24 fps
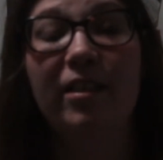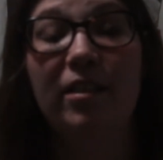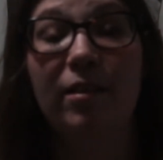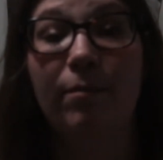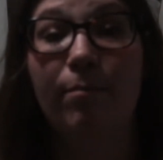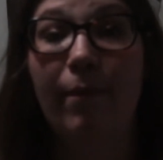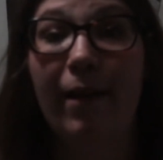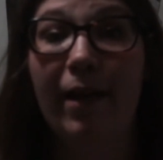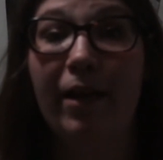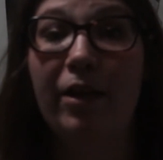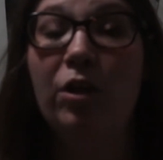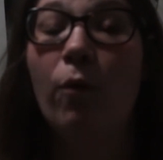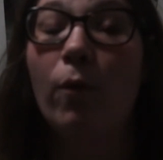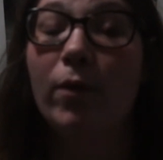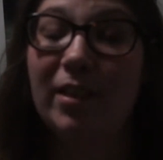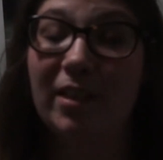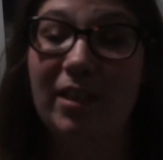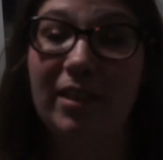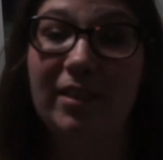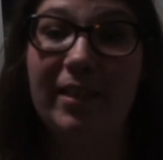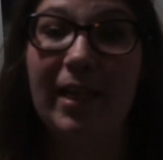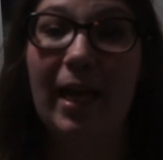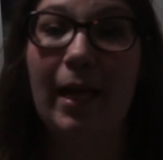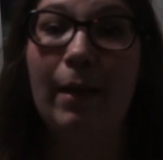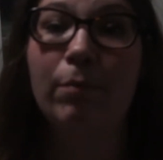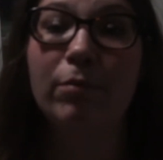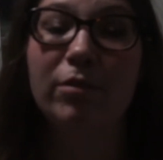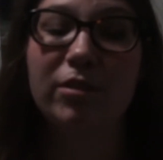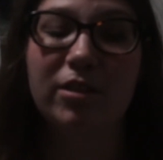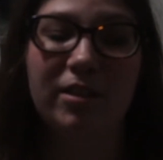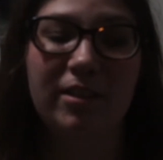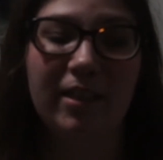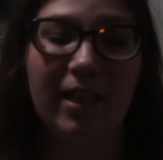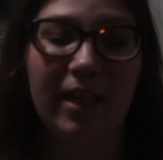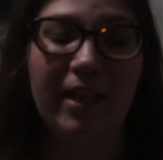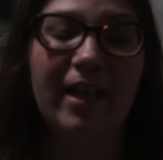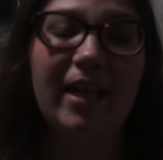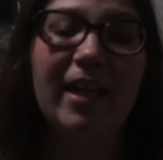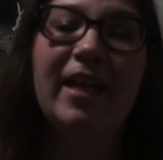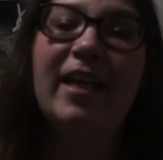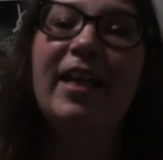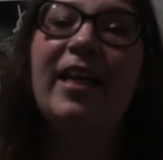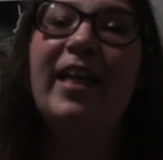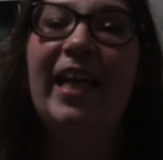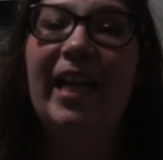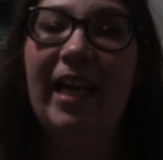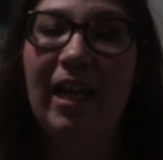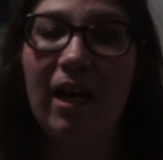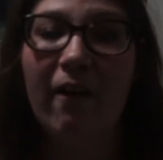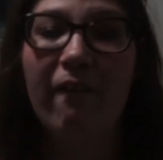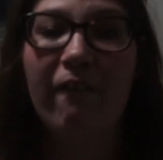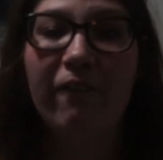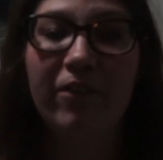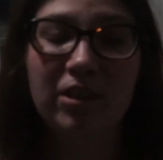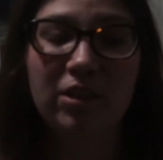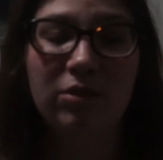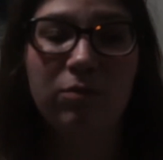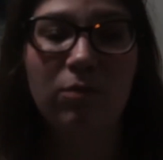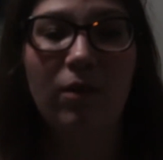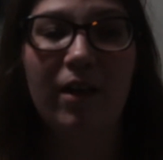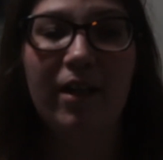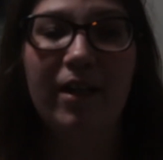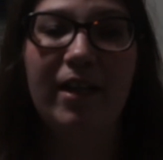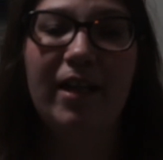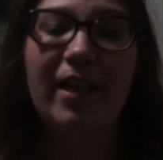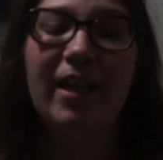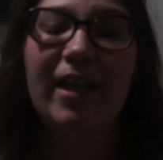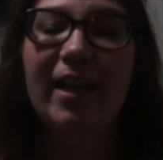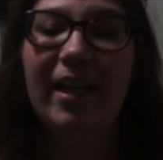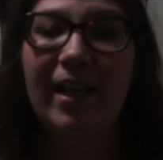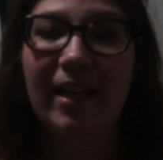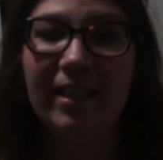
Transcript: and the man who worked at the table said he owned this one.